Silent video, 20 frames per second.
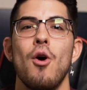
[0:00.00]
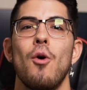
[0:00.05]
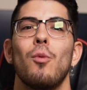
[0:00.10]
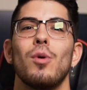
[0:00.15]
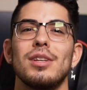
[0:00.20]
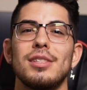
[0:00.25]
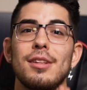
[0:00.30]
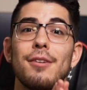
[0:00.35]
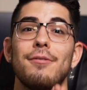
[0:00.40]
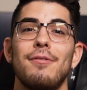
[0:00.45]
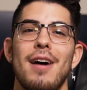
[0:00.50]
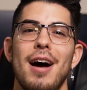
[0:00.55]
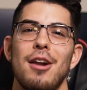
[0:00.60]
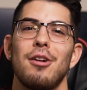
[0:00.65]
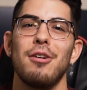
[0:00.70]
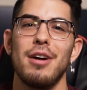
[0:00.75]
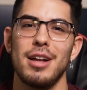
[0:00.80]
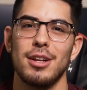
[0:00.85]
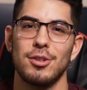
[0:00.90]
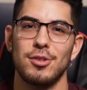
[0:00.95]
was the
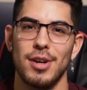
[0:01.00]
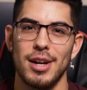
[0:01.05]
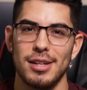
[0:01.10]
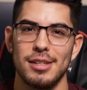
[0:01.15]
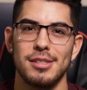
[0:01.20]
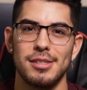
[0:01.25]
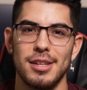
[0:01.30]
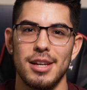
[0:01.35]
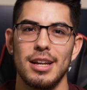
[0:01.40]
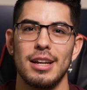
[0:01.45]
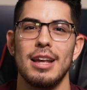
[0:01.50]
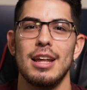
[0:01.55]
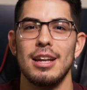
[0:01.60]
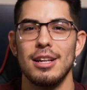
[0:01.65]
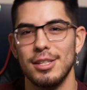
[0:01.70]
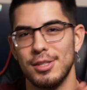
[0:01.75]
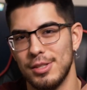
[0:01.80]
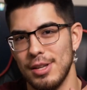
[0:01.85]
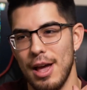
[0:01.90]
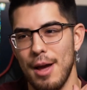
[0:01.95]
final end credit scene. It
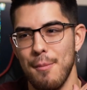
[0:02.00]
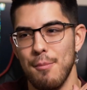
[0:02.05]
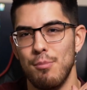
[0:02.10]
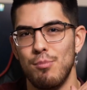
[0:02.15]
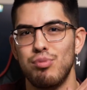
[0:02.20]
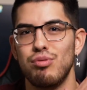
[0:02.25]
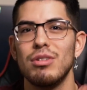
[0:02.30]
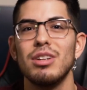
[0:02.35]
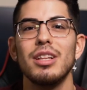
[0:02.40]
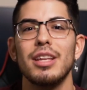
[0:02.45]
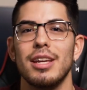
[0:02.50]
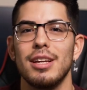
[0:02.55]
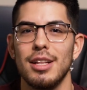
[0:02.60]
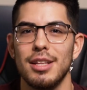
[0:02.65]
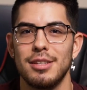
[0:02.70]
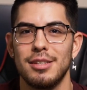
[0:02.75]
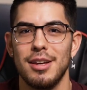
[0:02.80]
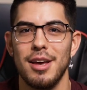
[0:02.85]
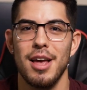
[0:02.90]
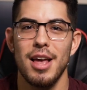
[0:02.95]
is
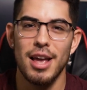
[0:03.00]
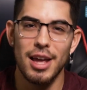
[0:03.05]
brilliant.